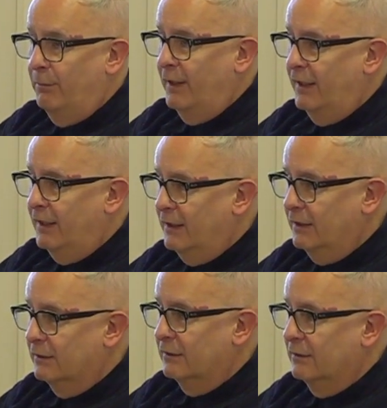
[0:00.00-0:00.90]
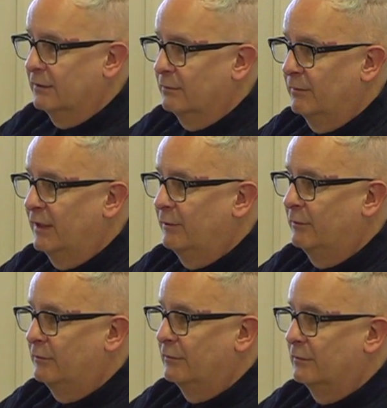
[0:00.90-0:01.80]
bare
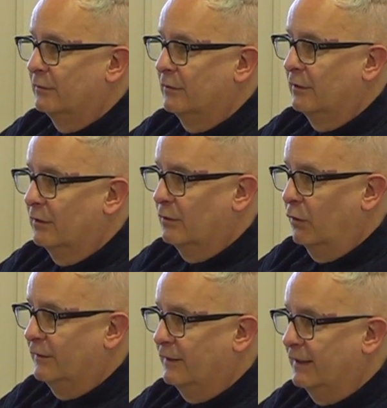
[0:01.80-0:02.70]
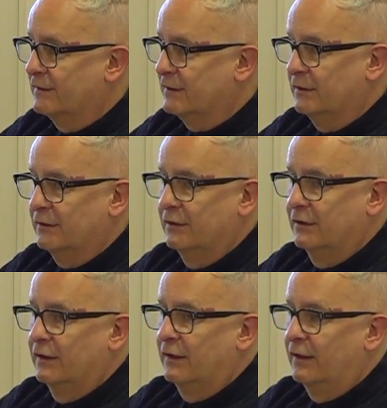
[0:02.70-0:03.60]
minimum quant data
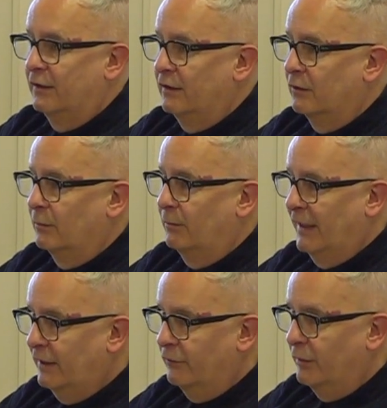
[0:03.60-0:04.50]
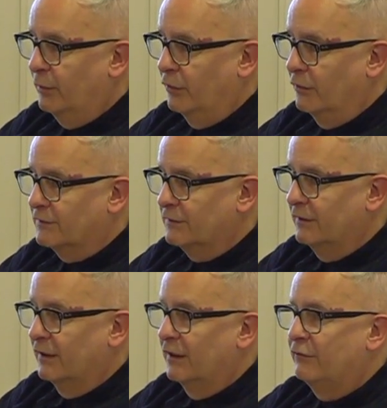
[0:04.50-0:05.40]
in your main report.
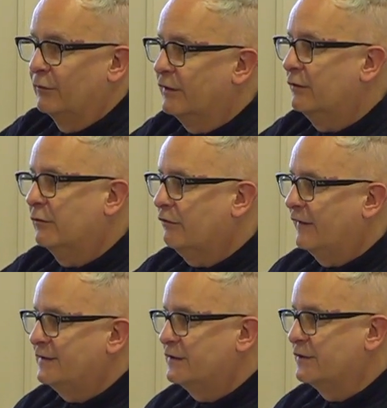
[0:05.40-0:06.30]
If you want to do all the fancy